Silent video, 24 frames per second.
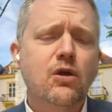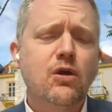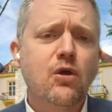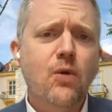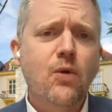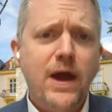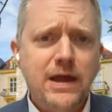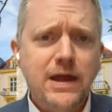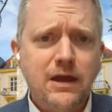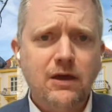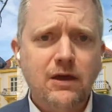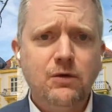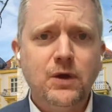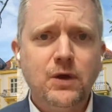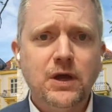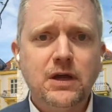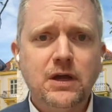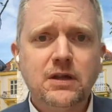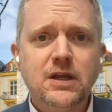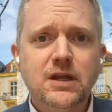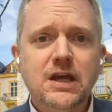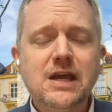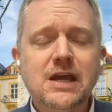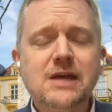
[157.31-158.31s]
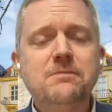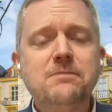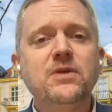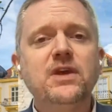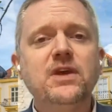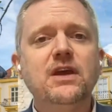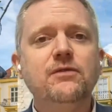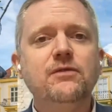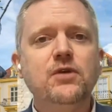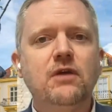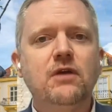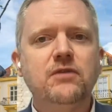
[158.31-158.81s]
I'll move through it quite
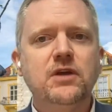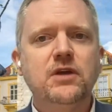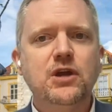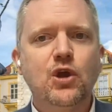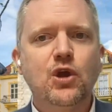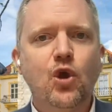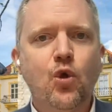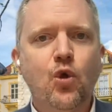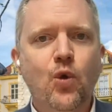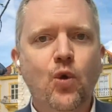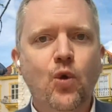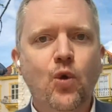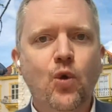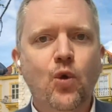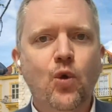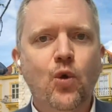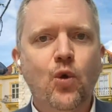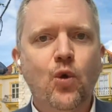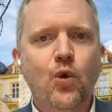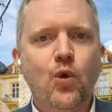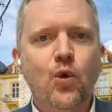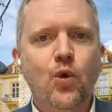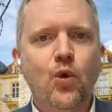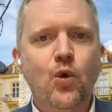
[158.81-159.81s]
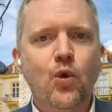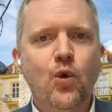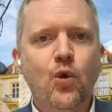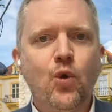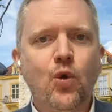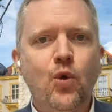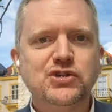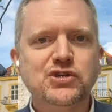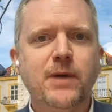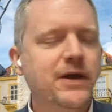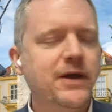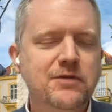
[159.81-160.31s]
quickly. If you have any
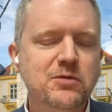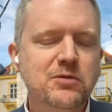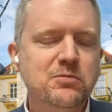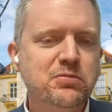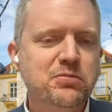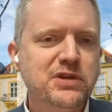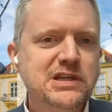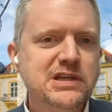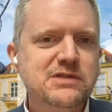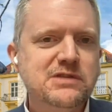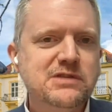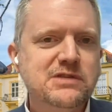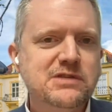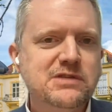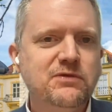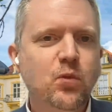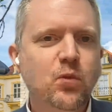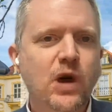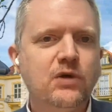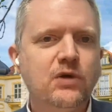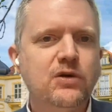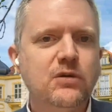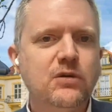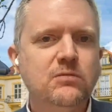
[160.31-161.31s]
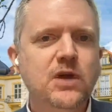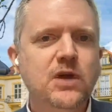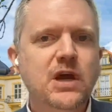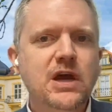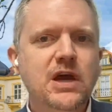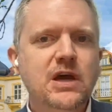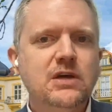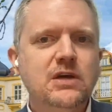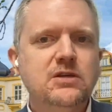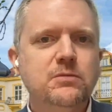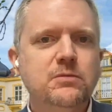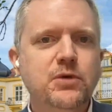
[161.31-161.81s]
questions about any of it,
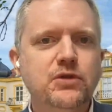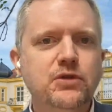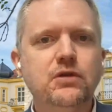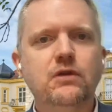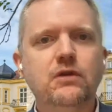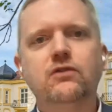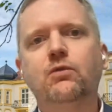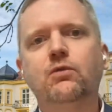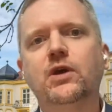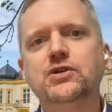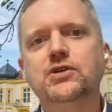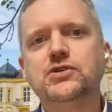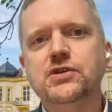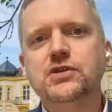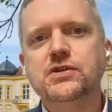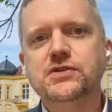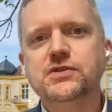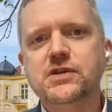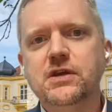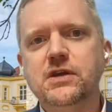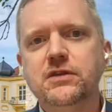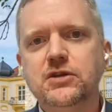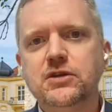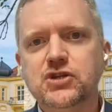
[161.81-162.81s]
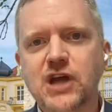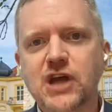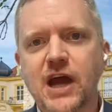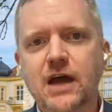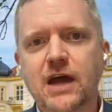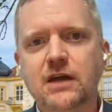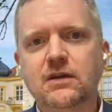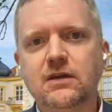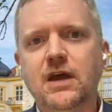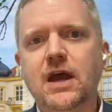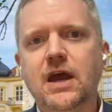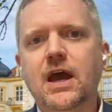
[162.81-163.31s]
then please feel welcome to put those
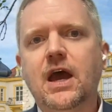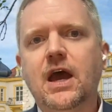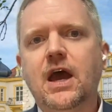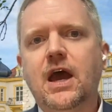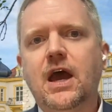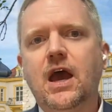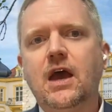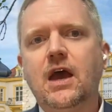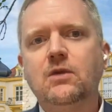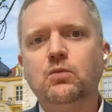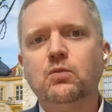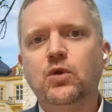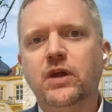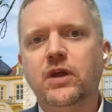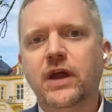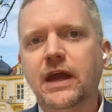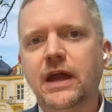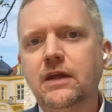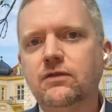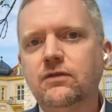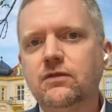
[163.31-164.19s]
questions in the chat,